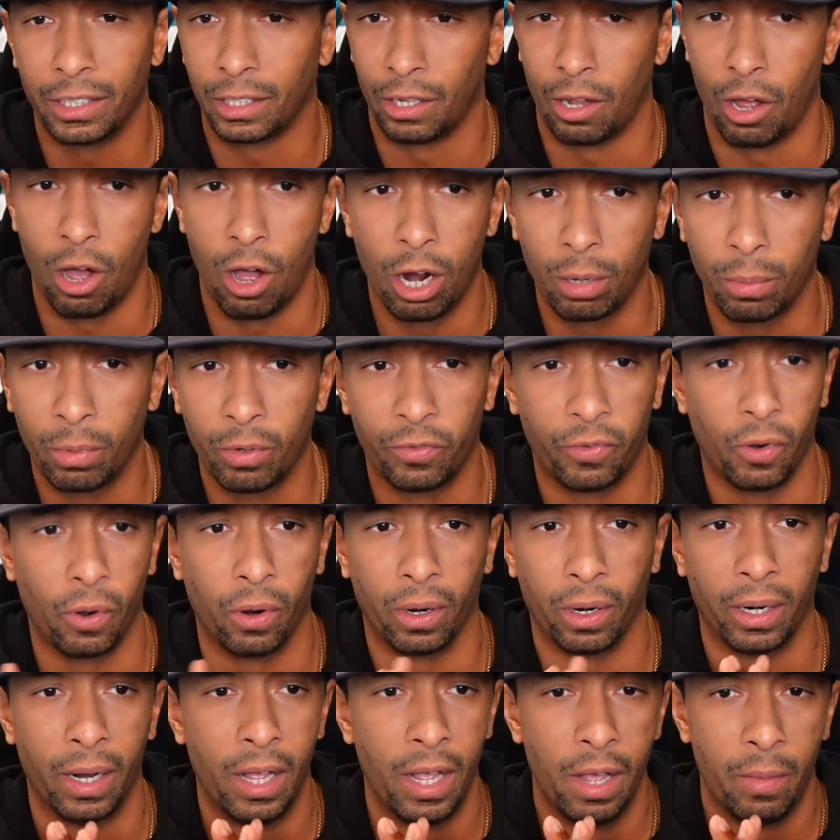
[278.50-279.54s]
long
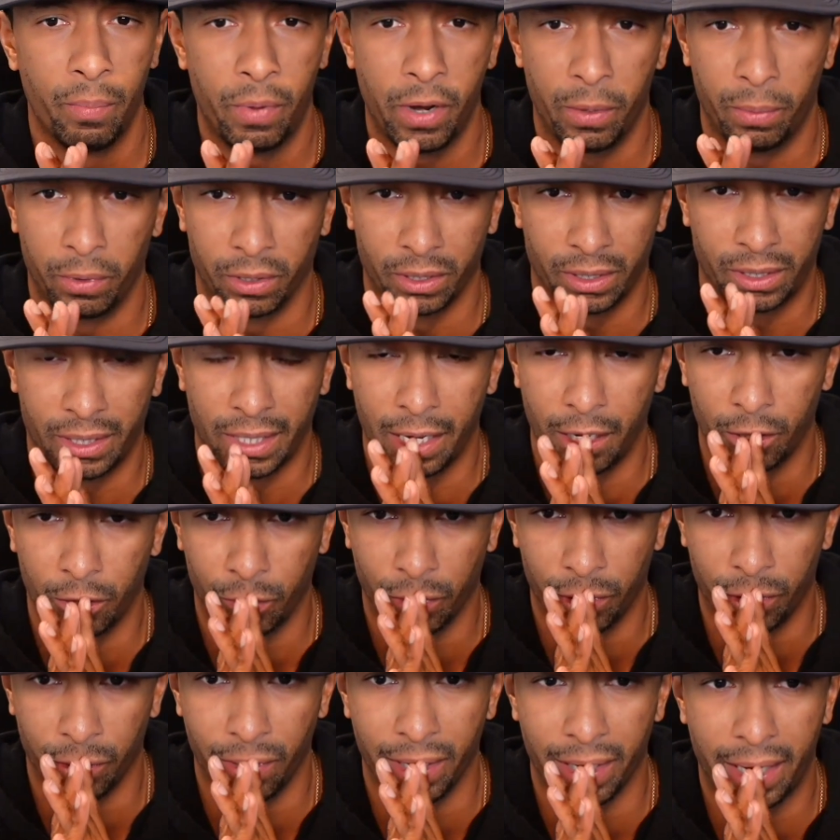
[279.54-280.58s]
before people in sales were
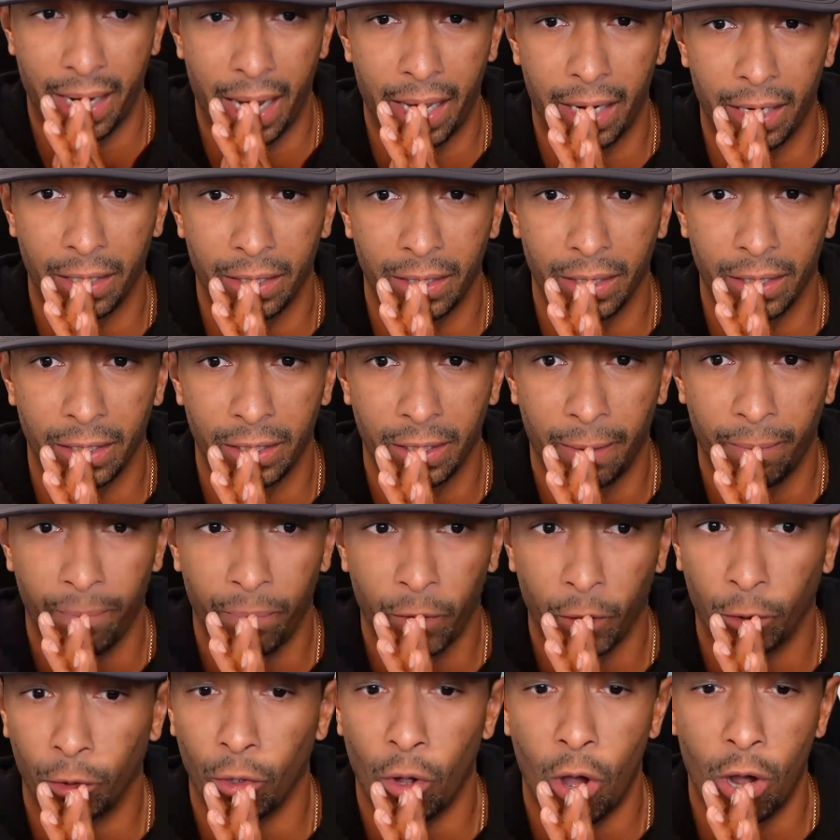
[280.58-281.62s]
doing cadences.
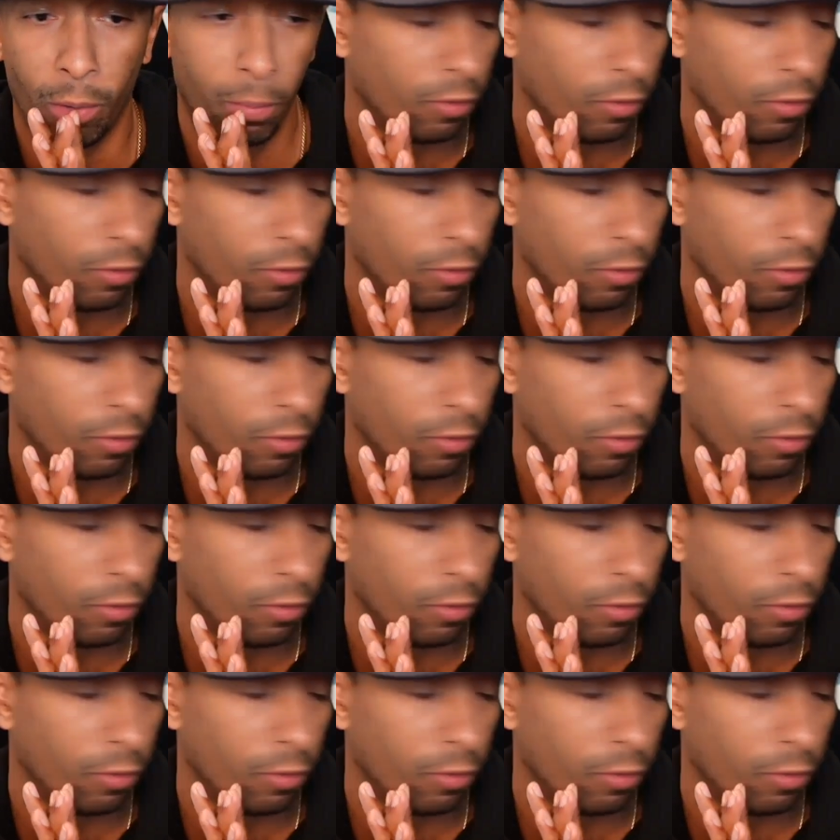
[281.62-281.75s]
Long